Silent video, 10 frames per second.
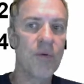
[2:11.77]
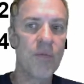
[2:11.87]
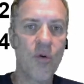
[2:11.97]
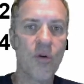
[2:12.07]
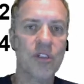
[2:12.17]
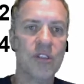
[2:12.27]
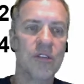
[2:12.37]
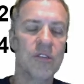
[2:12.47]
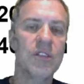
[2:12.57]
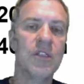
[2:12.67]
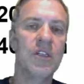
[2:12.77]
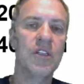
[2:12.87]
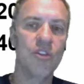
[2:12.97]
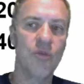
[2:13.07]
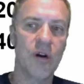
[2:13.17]
proportional
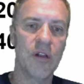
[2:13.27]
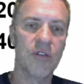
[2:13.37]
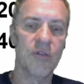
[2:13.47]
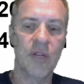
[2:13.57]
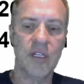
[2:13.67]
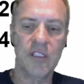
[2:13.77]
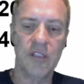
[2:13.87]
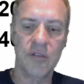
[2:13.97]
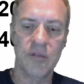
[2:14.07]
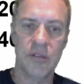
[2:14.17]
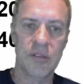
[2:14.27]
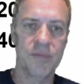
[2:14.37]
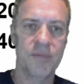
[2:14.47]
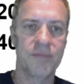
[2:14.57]
to our other ratios.